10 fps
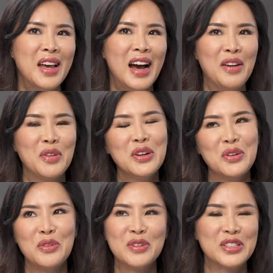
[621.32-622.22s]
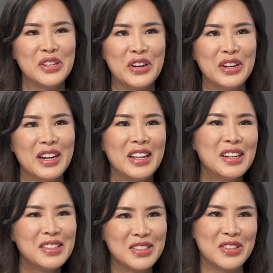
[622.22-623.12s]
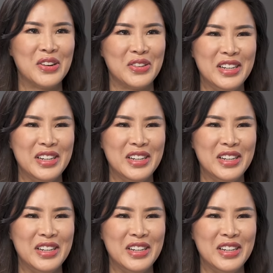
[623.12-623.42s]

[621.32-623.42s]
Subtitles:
I'm going to overshare a little story.